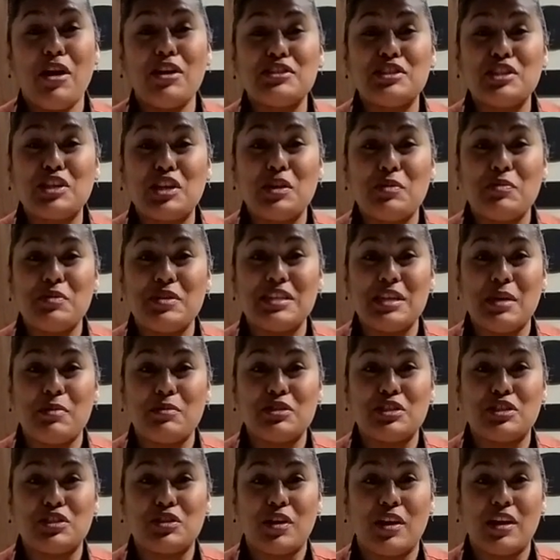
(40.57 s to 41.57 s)
also going to be
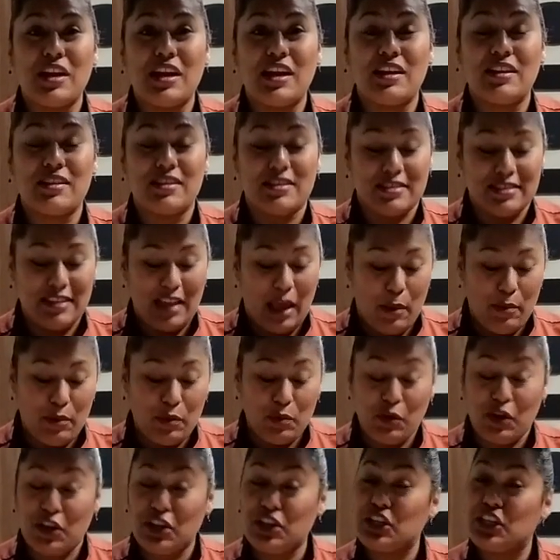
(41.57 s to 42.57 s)
demonstrating the
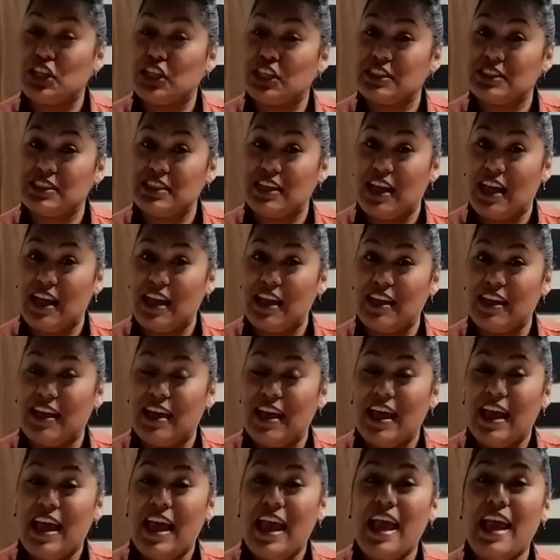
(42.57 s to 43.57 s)
salmon we're going to cook
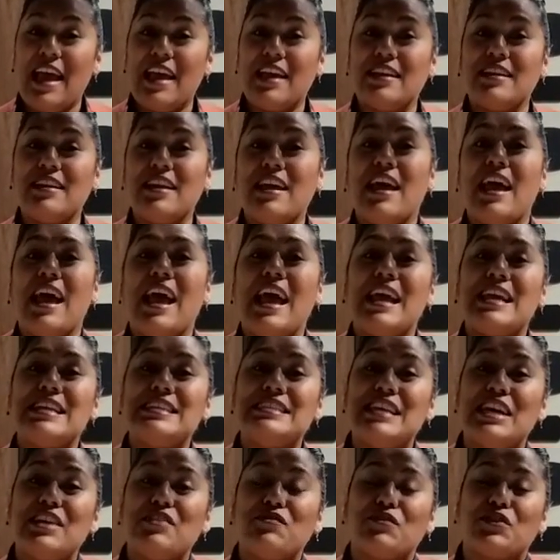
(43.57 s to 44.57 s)
today and a
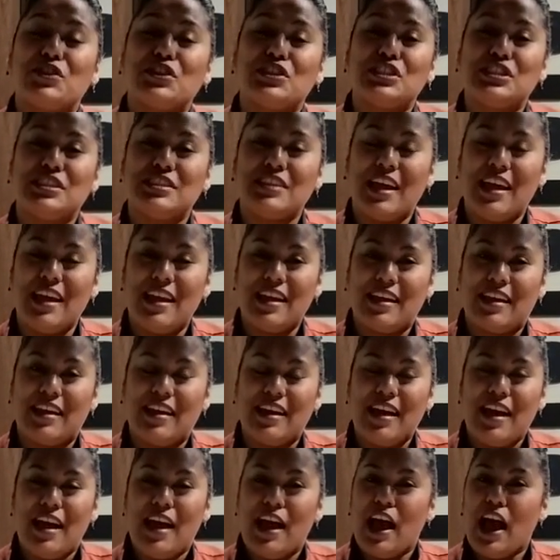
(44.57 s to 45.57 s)
Denver
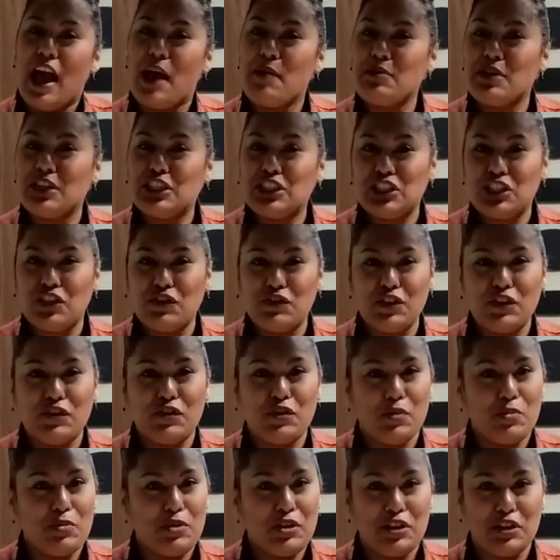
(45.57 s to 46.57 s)
steak. I'm not sure if you're
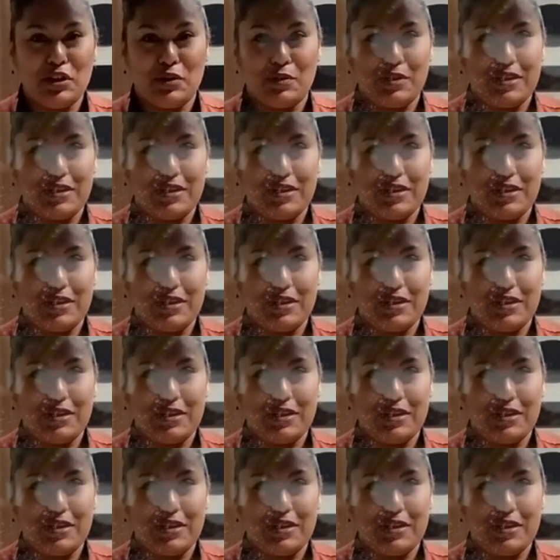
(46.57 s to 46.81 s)
familiar